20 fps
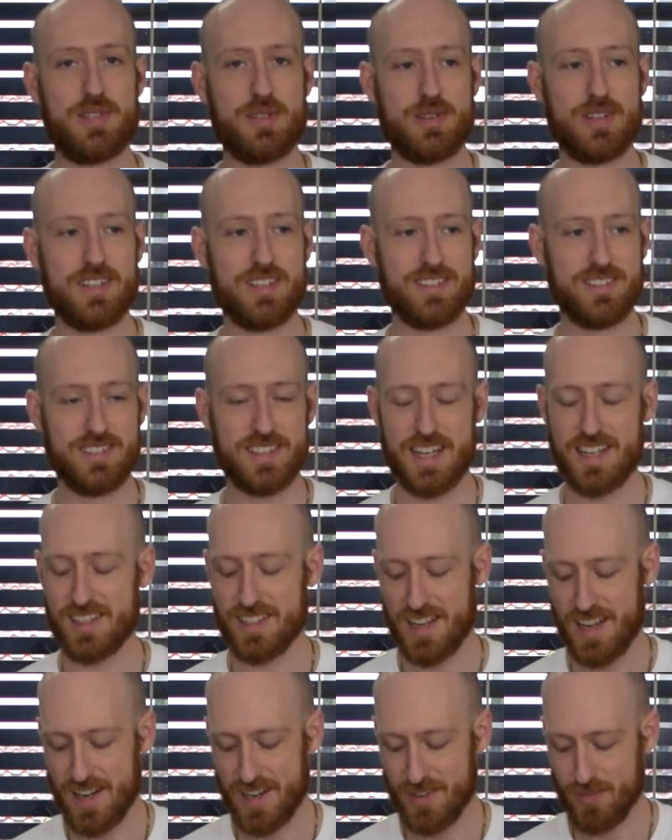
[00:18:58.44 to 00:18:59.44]
do it day to
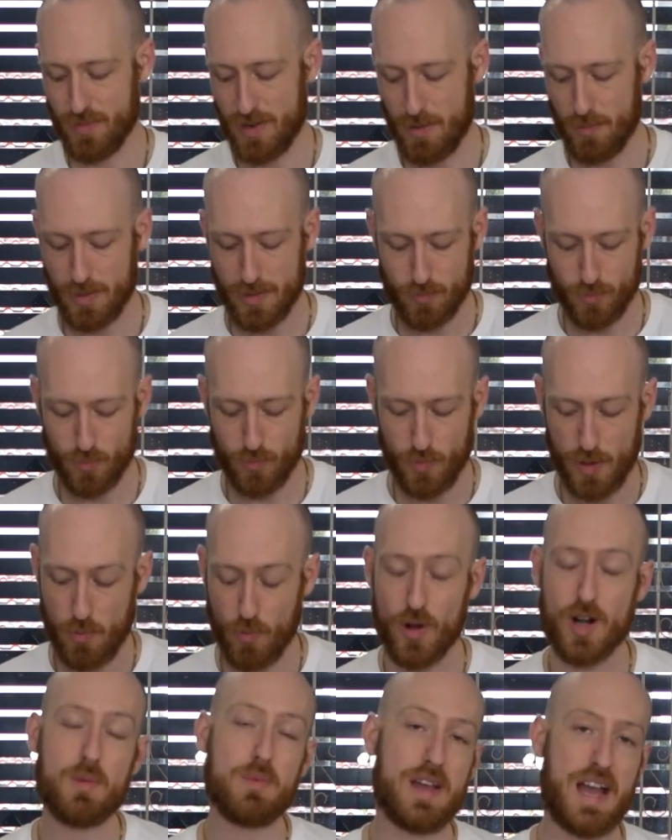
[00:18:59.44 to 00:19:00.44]
day, where we
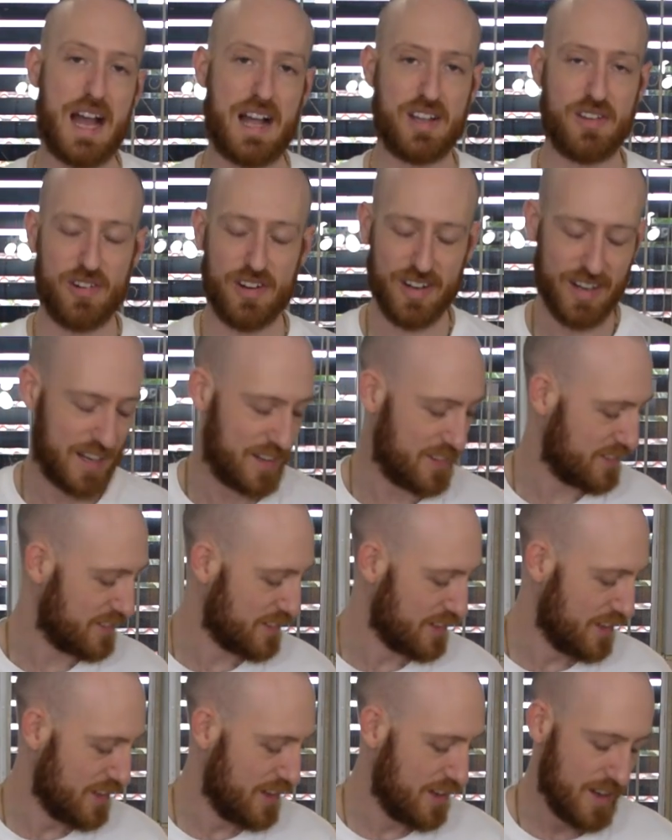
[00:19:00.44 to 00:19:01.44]
wanna be accurate
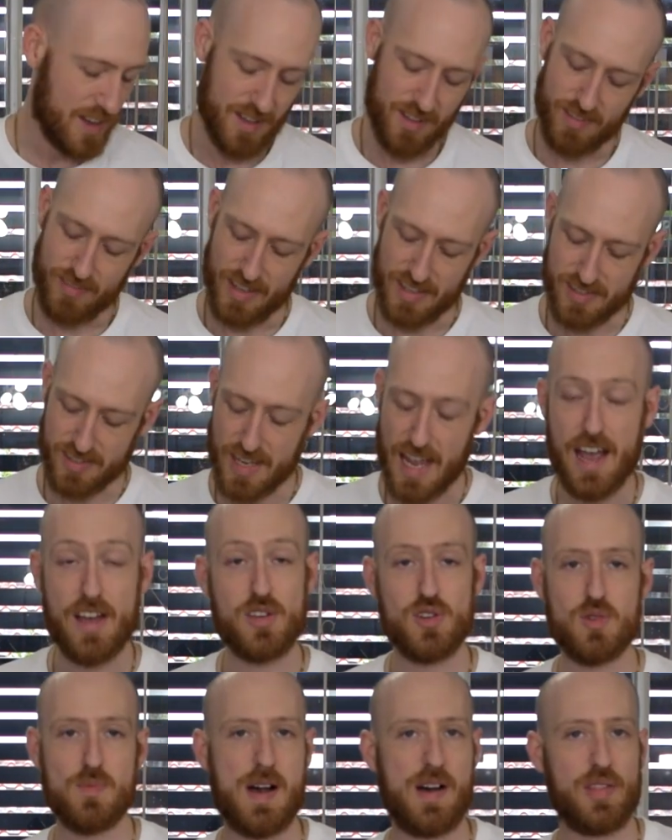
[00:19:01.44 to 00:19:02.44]
and they scare
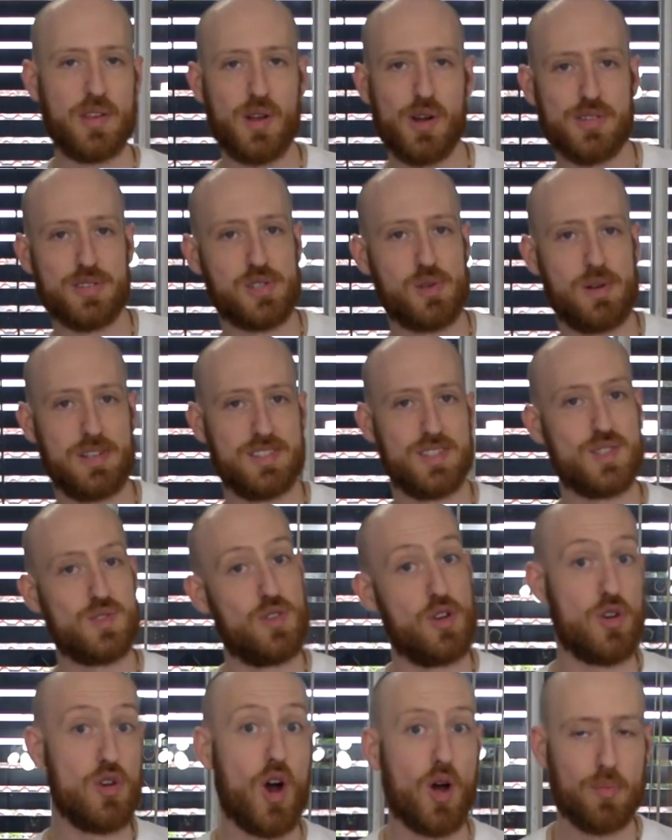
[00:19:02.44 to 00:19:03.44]
you about the consequences
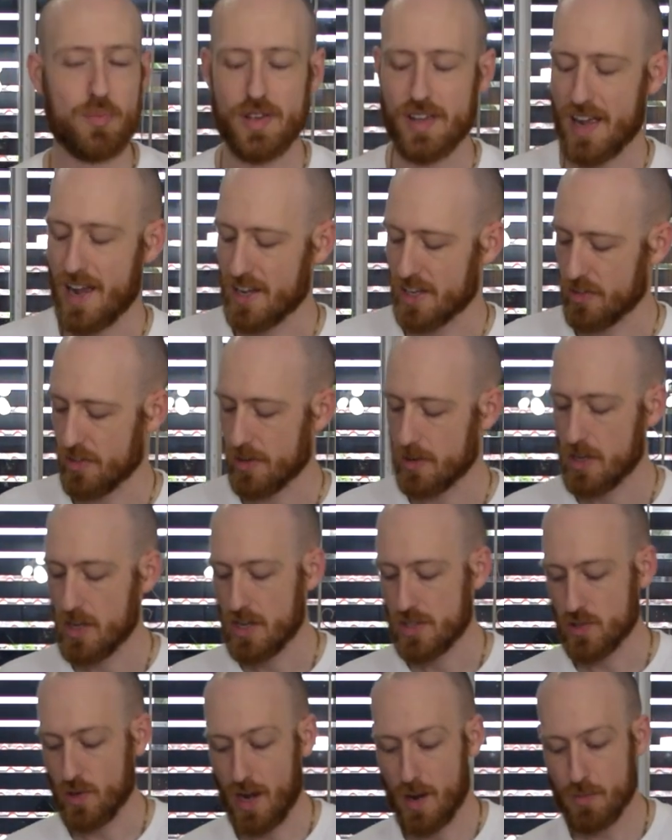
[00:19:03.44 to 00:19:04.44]
for not being accurate.
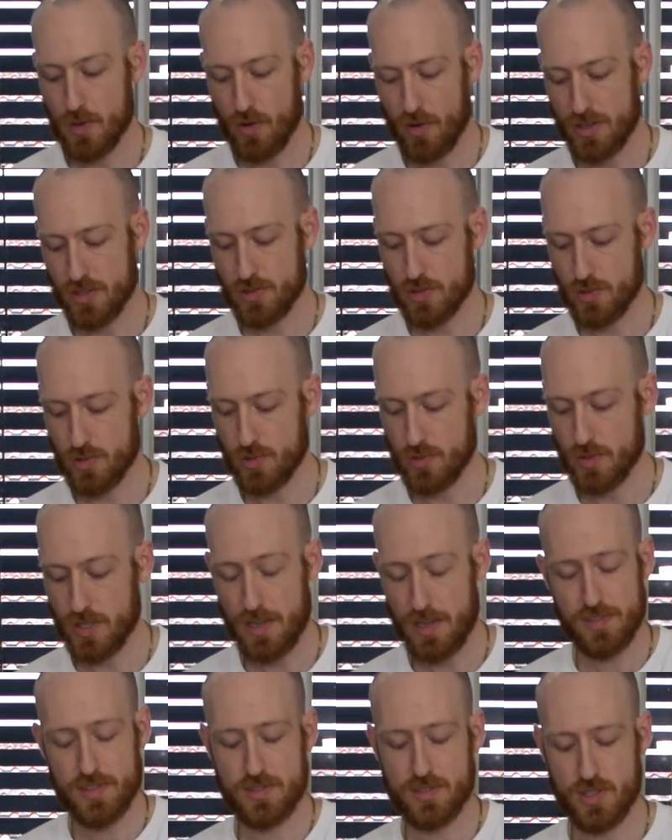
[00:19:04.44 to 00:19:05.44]
So I'm going to
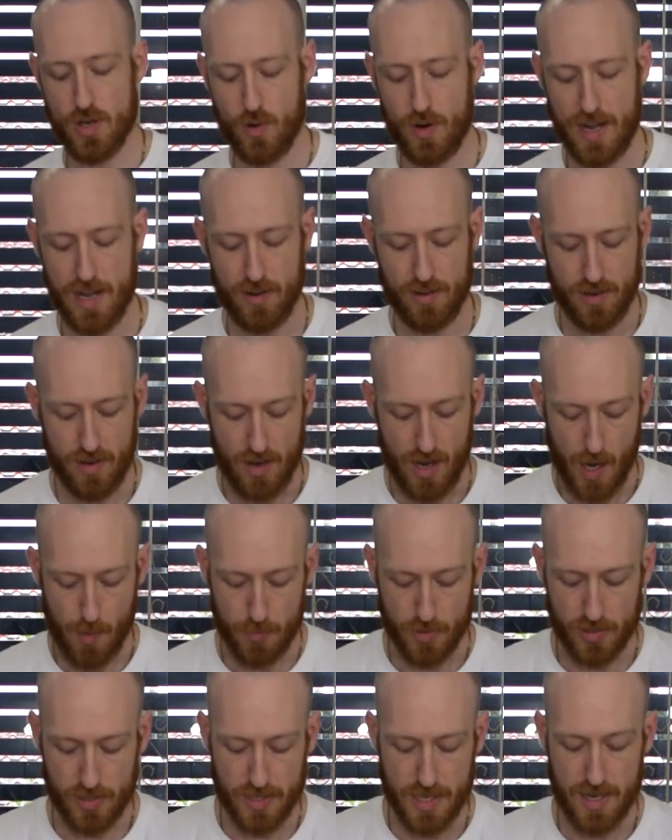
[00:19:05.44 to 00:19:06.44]
this dough out,
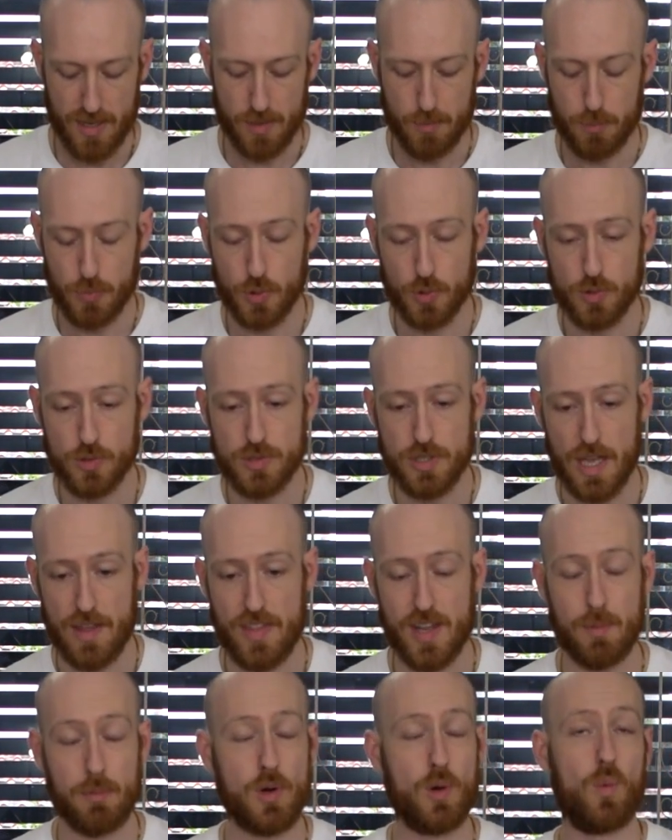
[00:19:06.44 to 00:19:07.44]
I'm gonna get it booled,
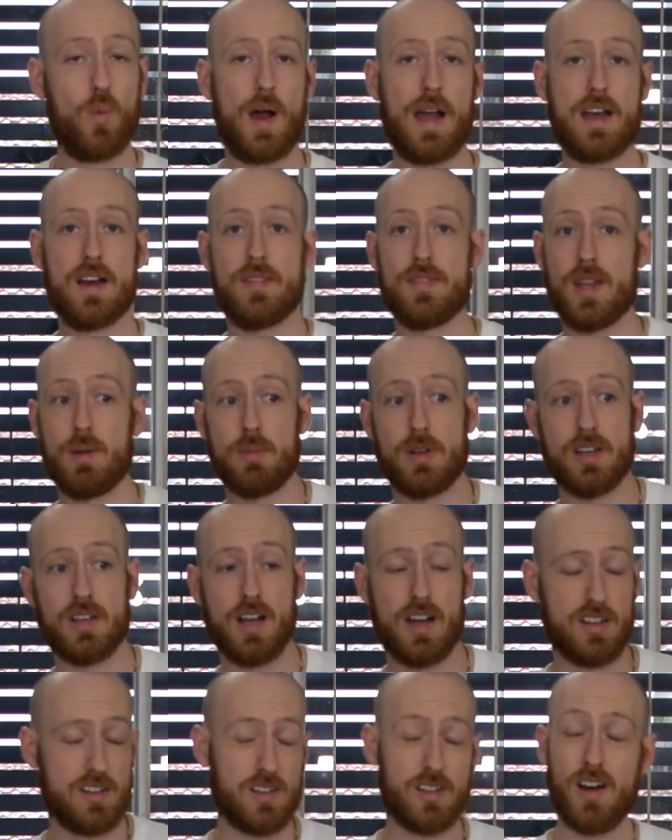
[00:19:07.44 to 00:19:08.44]
and then I'm gonna weigh it, and then I'm gonna
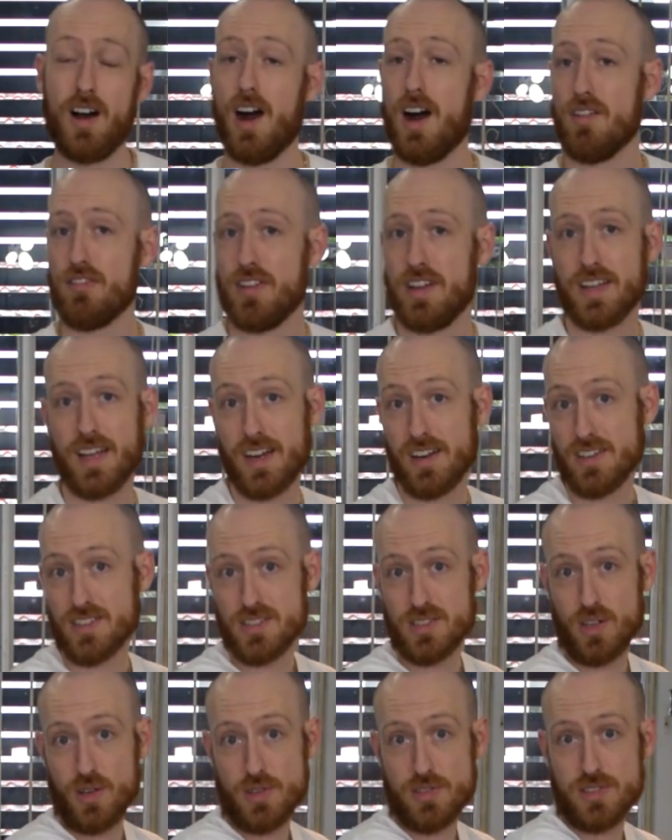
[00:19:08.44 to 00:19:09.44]
cut it in half and get it
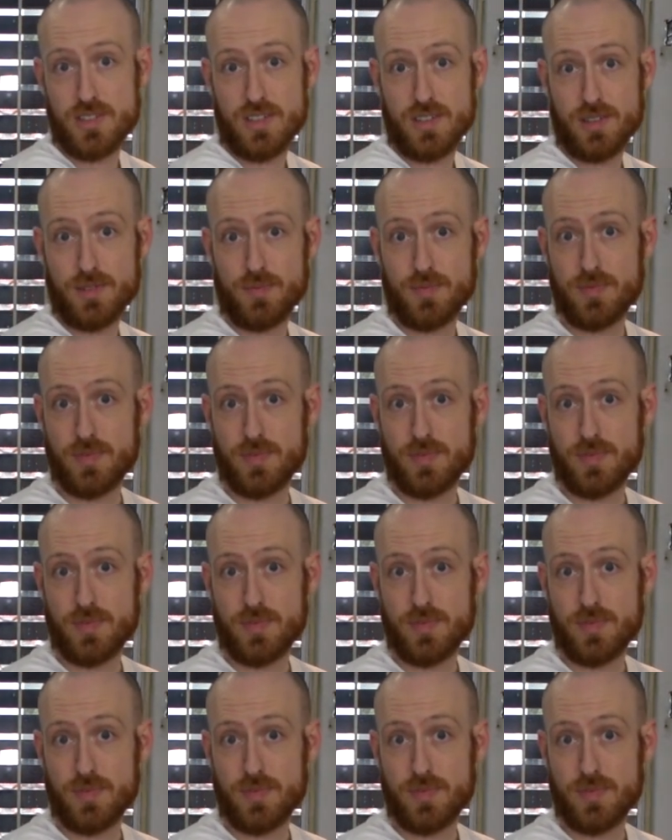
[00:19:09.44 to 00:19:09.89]
as close to